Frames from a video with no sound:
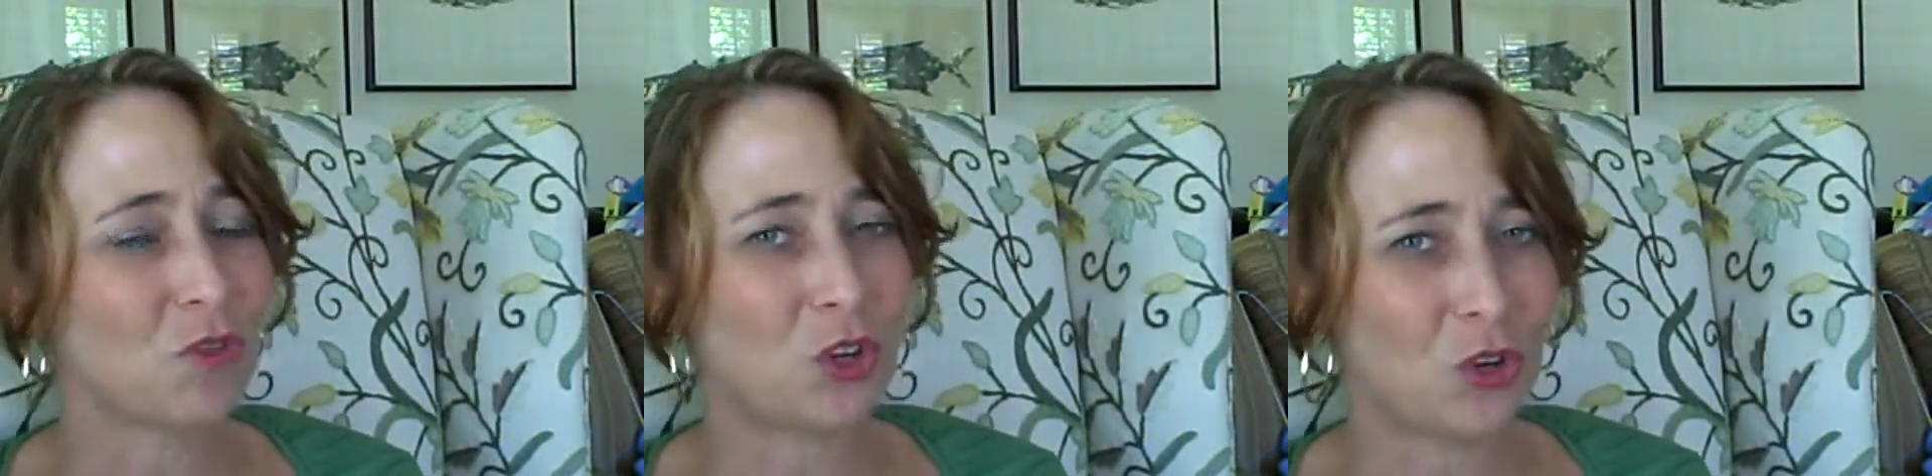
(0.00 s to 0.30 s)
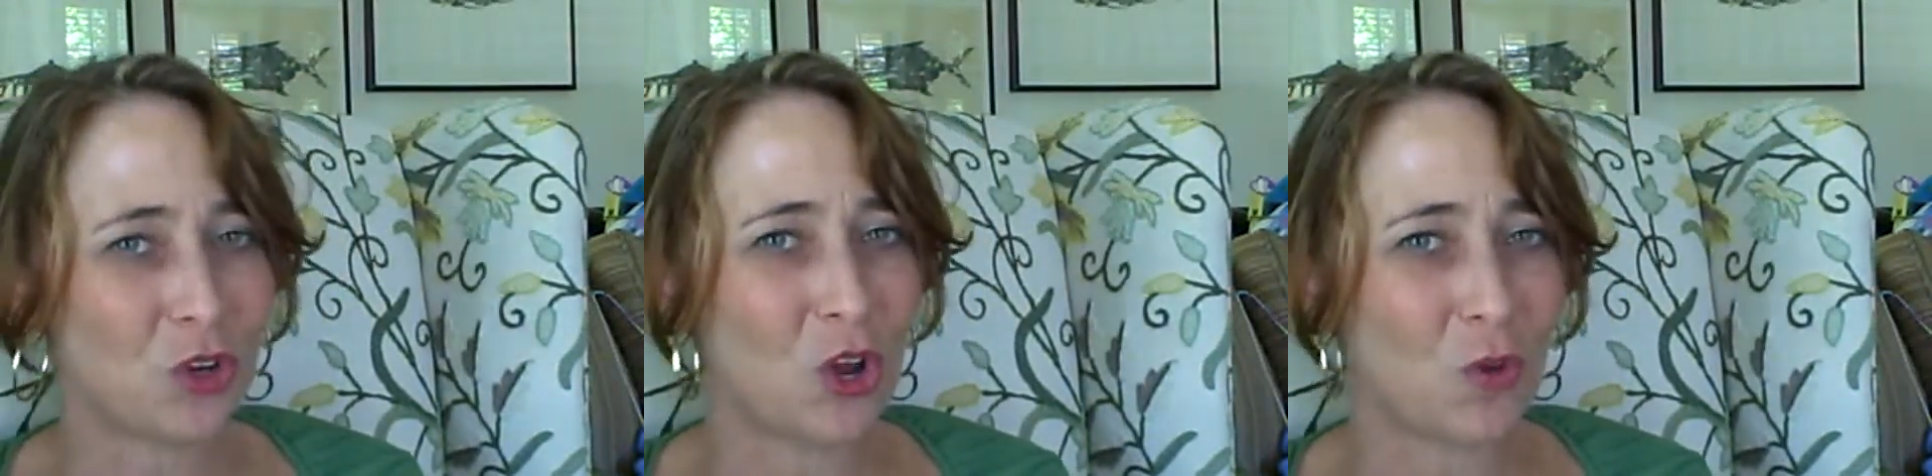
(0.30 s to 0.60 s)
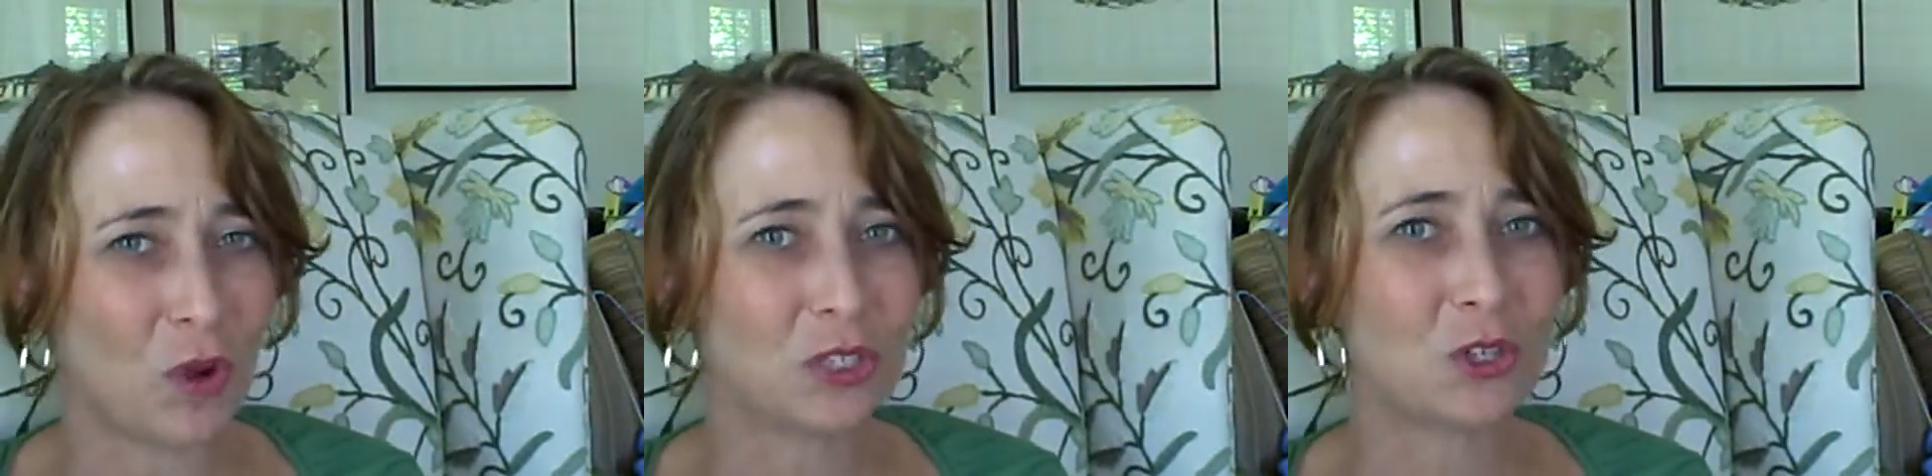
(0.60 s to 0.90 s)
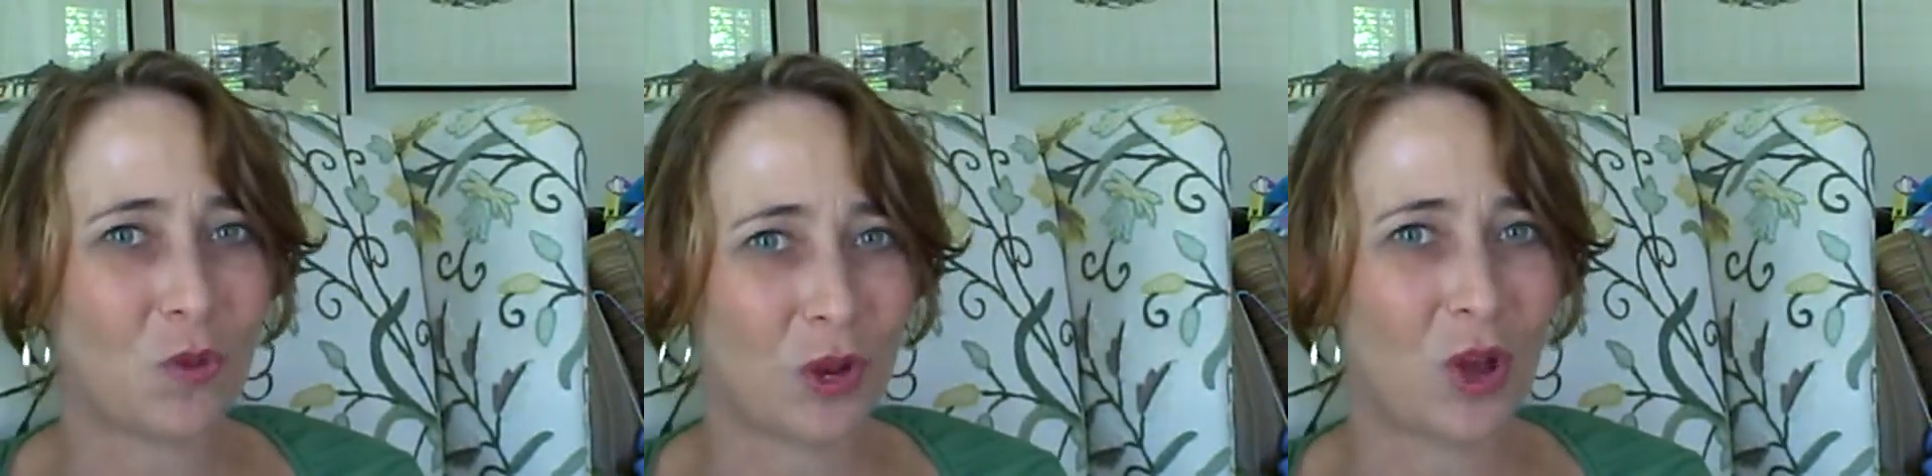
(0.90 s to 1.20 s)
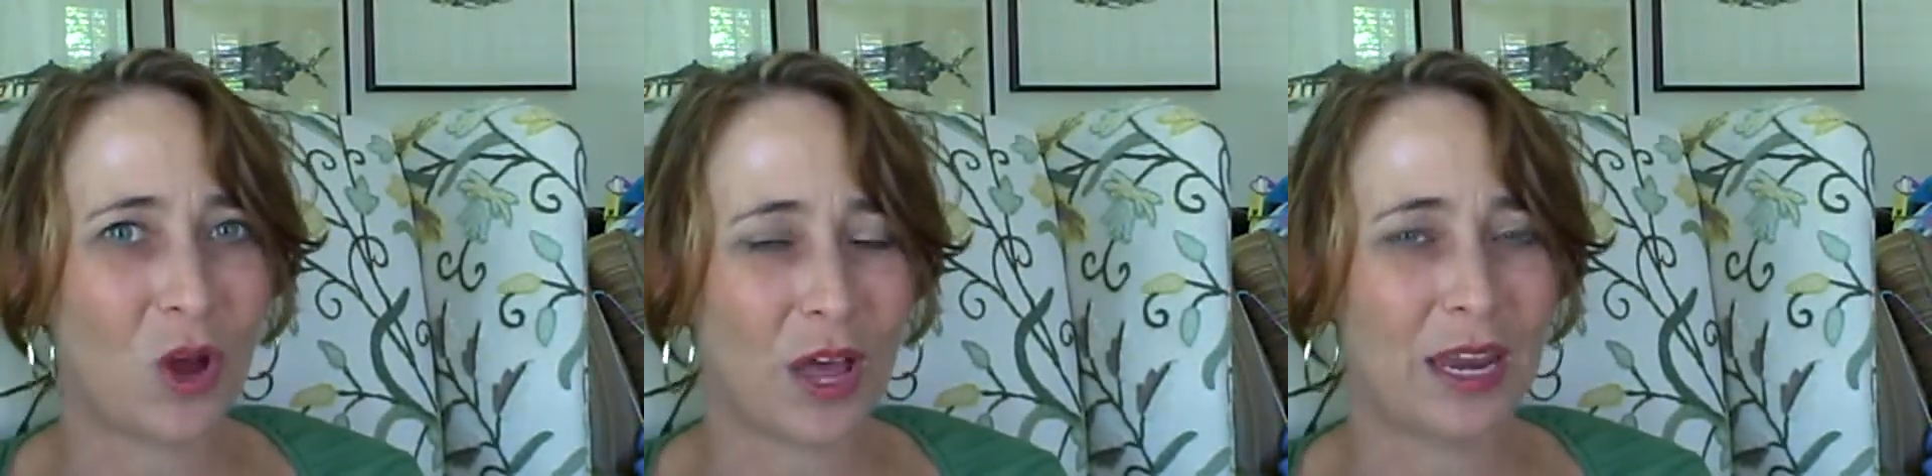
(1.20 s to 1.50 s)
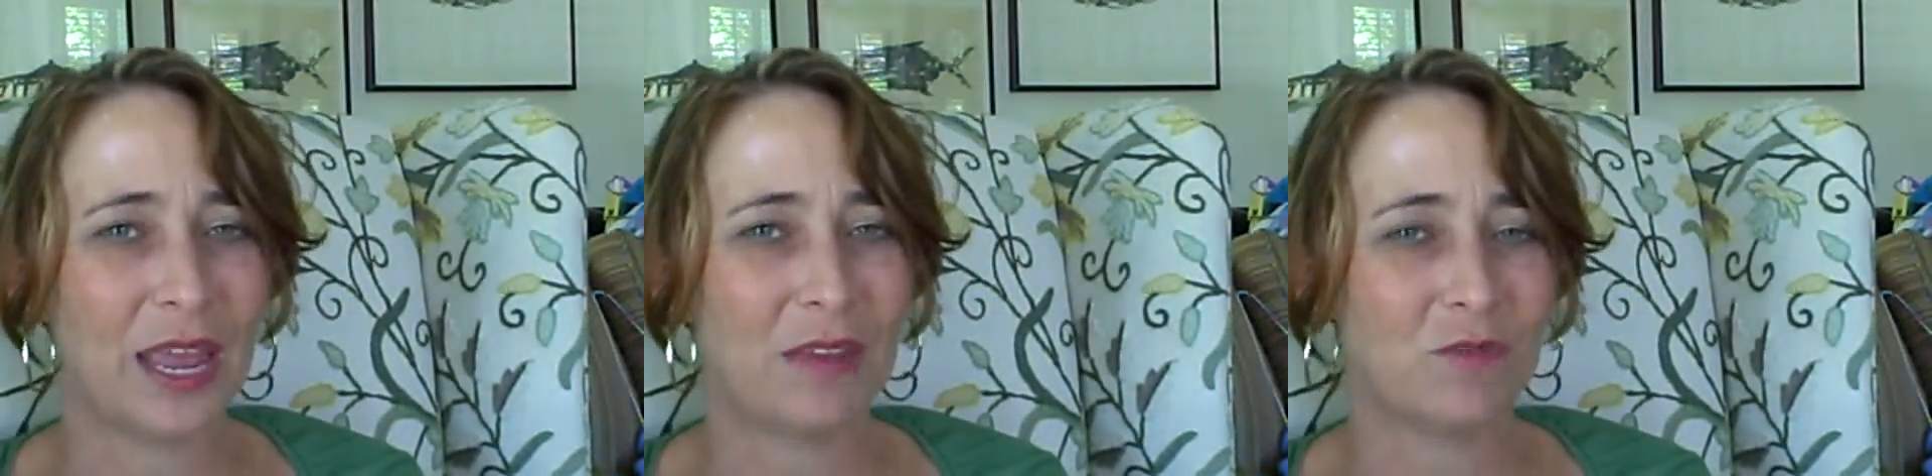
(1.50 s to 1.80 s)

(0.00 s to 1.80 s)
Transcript: you to know what's going on and